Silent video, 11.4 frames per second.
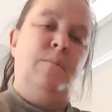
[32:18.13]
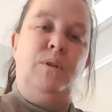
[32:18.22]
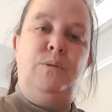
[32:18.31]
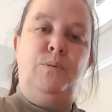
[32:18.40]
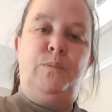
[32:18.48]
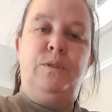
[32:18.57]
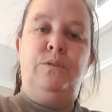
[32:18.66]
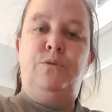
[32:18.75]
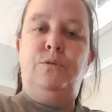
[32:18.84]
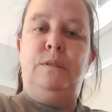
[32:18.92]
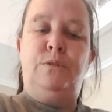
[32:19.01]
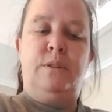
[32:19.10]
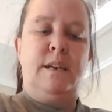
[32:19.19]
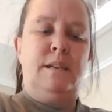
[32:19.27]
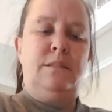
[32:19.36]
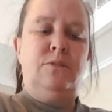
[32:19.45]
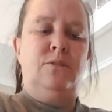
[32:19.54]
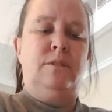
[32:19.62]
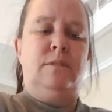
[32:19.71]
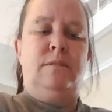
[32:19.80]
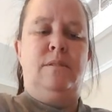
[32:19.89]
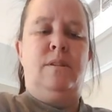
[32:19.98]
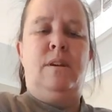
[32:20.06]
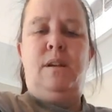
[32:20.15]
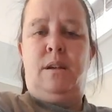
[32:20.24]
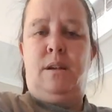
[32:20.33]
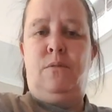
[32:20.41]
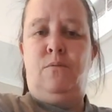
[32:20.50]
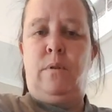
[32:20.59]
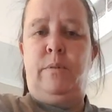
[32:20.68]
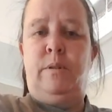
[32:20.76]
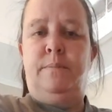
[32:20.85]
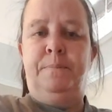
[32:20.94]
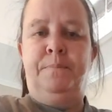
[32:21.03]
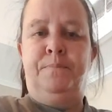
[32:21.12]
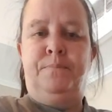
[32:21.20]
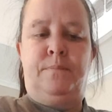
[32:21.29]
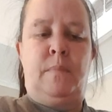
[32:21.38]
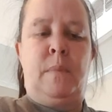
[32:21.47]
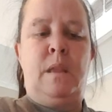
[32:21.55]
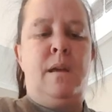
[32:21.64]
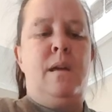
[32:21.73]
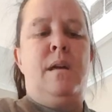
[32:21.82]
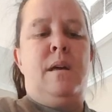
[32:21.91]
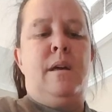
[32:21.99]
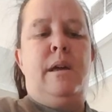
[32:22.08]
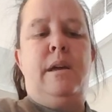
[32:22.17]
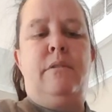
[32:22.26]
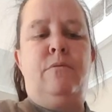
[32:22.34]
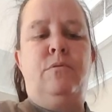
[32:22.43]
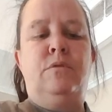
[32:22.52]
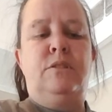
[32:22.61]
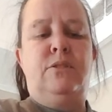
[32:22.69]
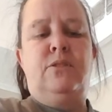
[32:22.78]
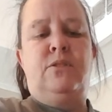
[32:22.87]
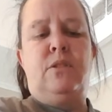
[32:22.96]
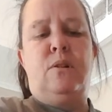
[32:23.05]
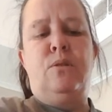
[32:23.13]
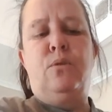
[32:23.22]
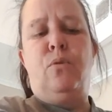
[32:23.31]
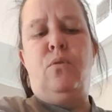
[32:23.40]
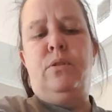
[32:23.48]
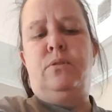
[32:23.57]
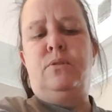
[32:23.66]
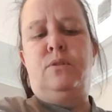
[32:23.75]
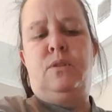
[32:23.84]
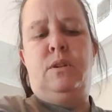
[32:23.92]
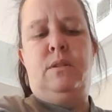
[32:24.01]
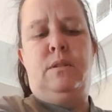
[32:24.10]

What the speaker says: put it between your hands and rub it. It releases all the oils.